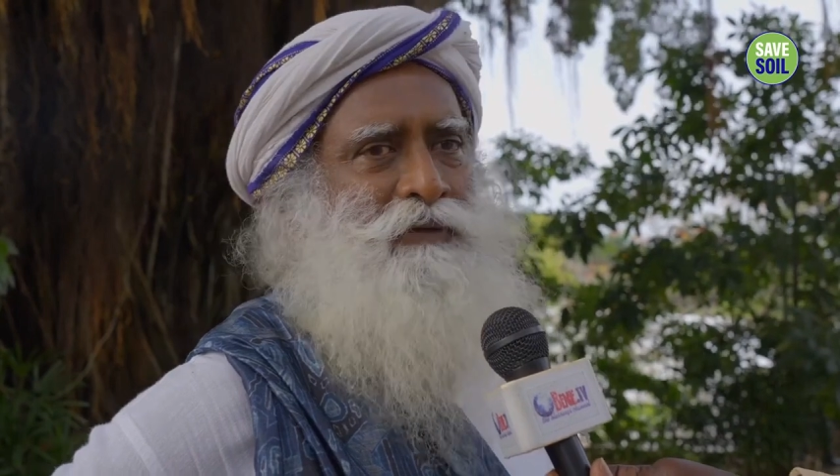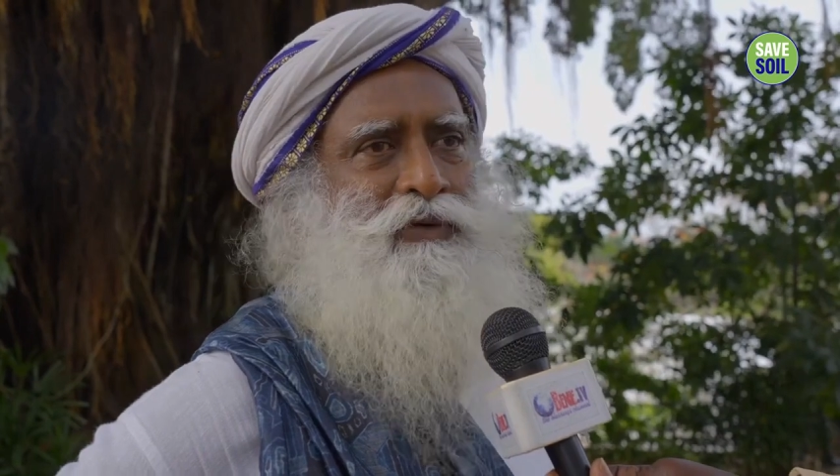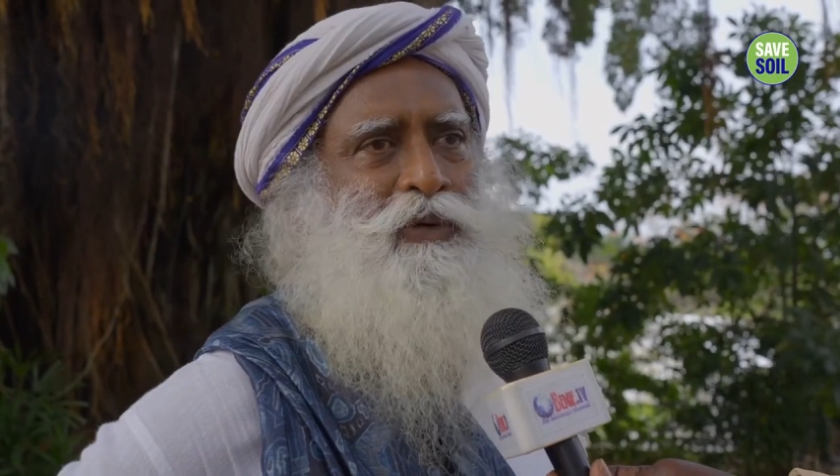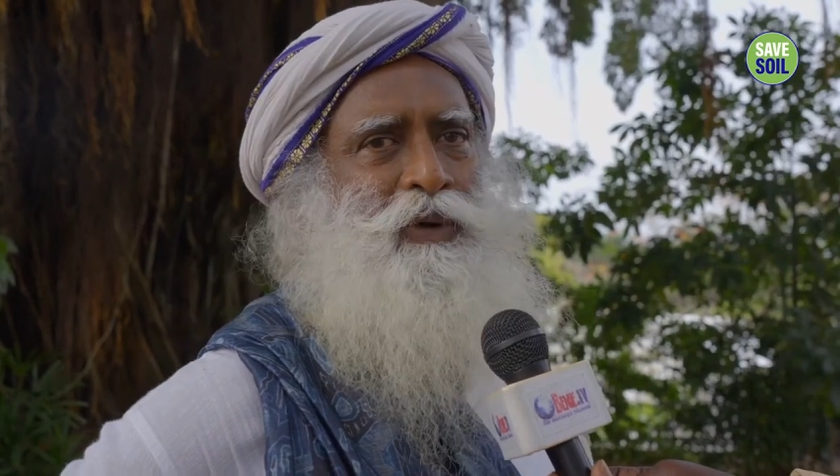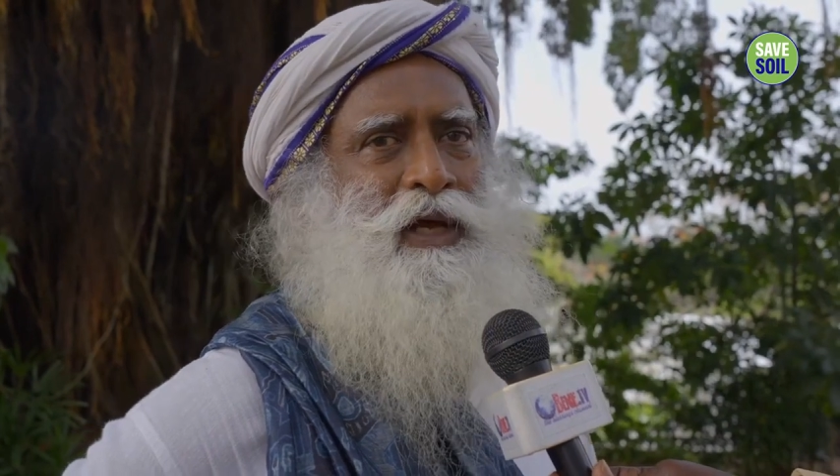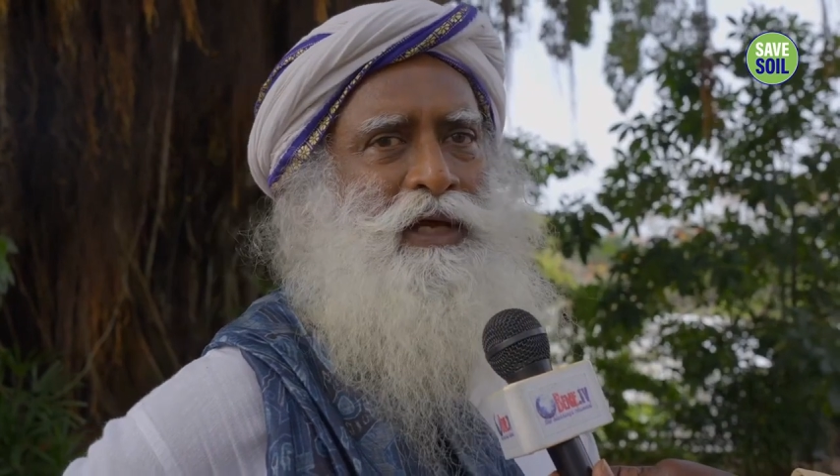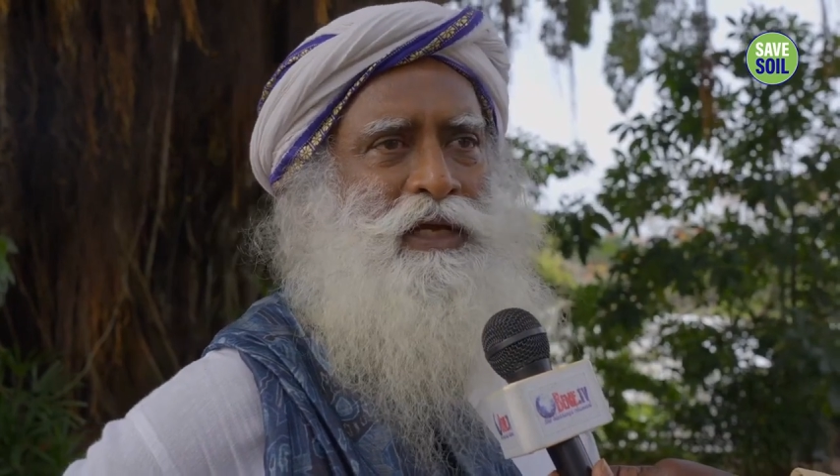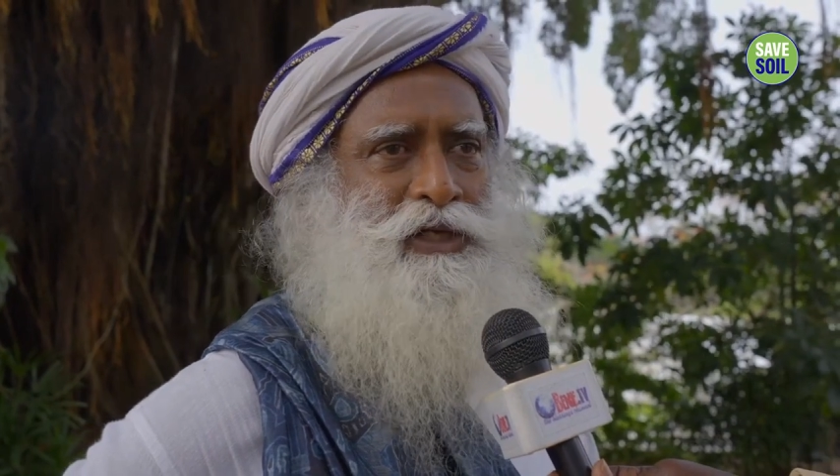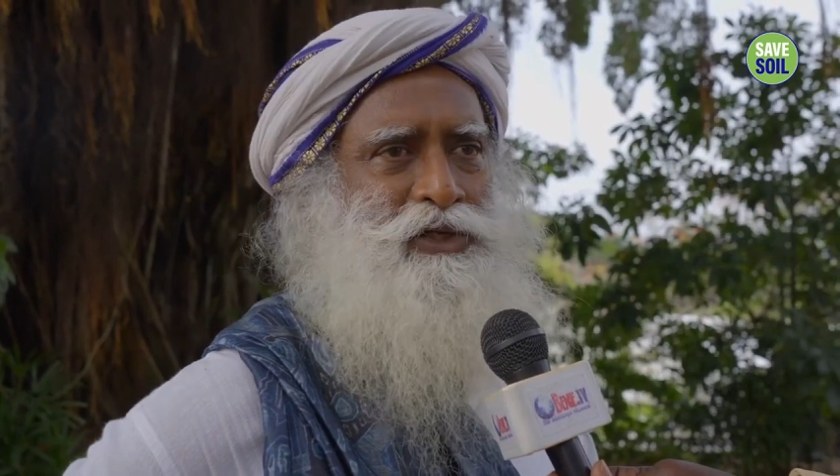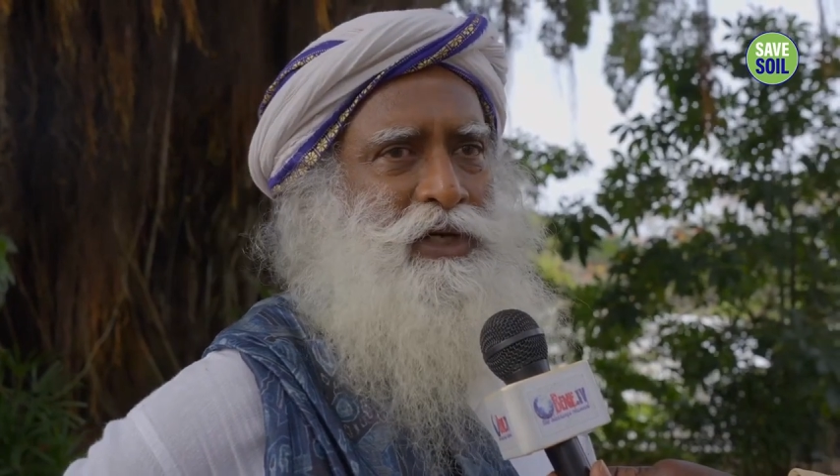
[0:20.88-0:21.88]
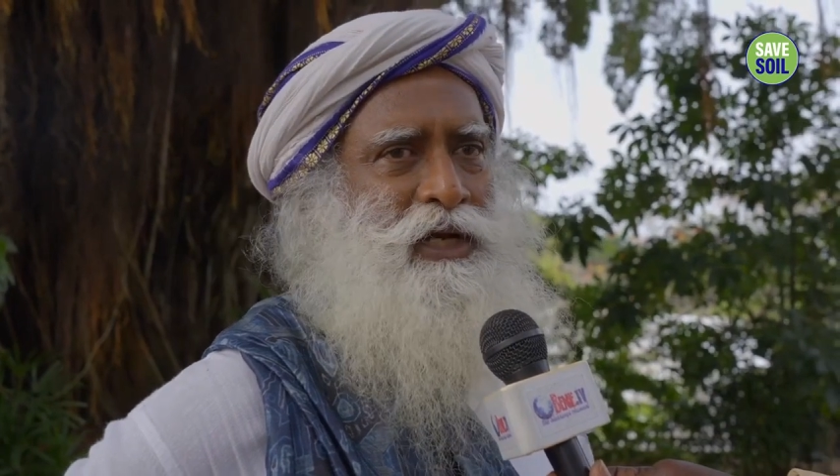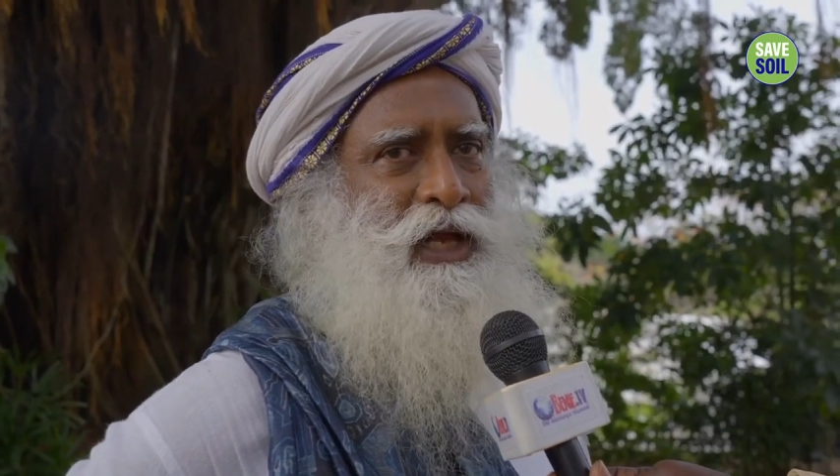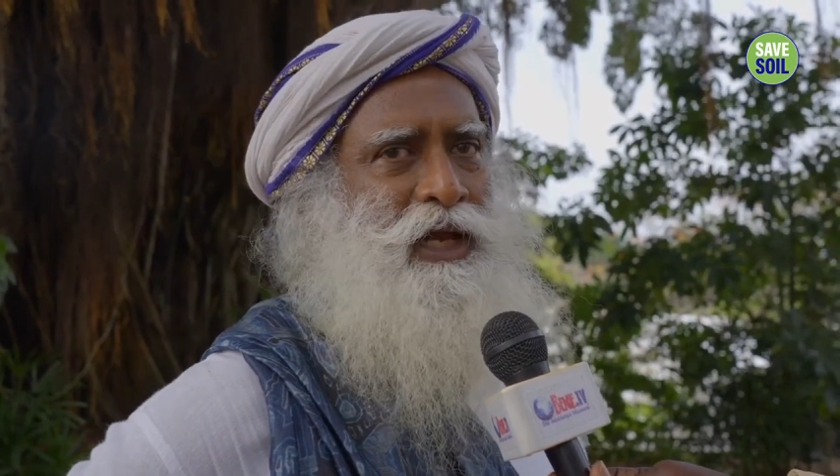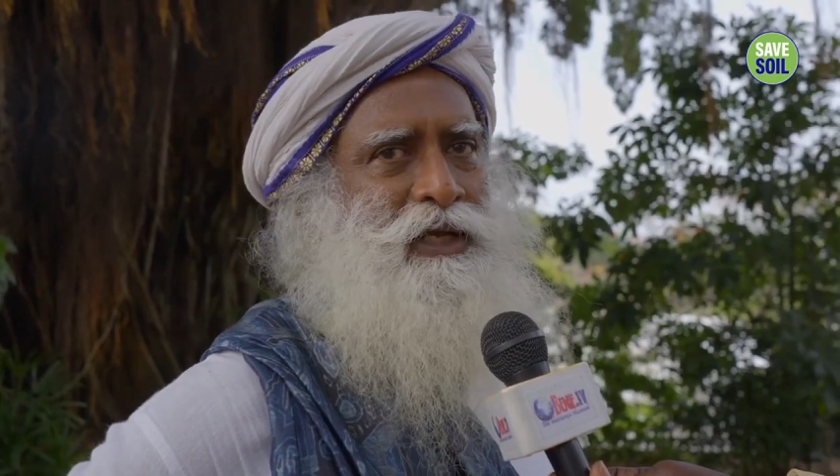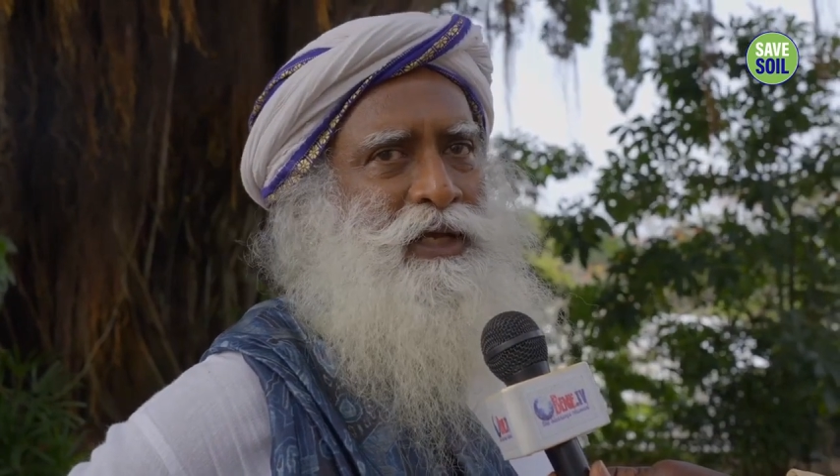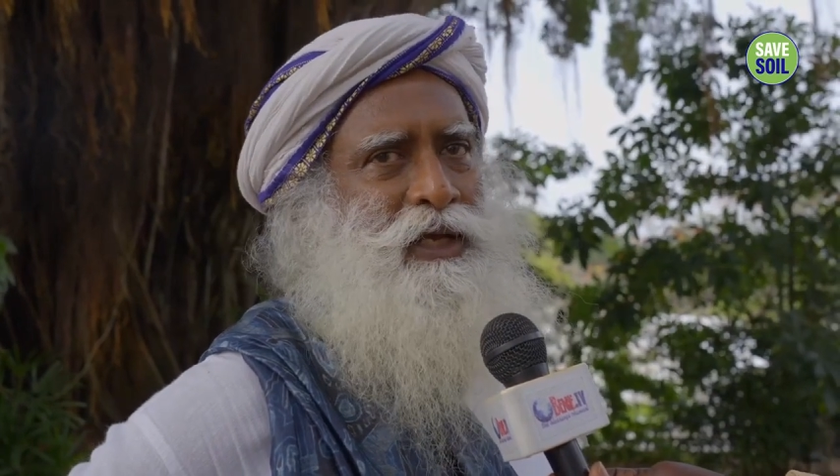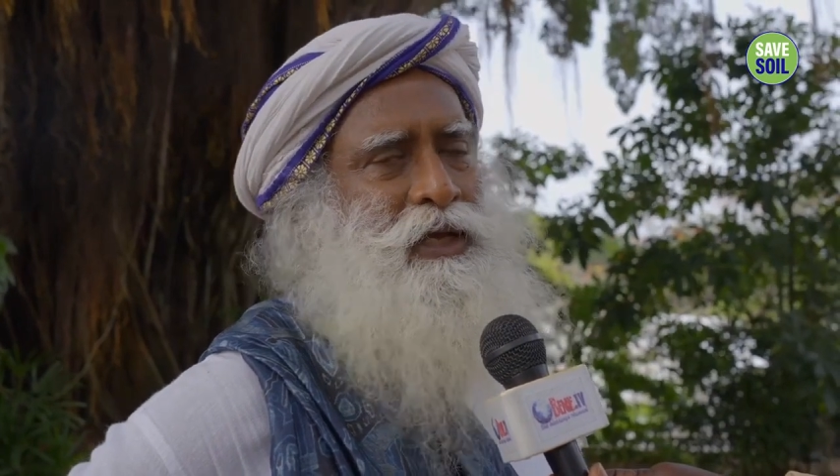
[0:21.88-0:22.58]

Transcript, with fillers: if you own agricultural land,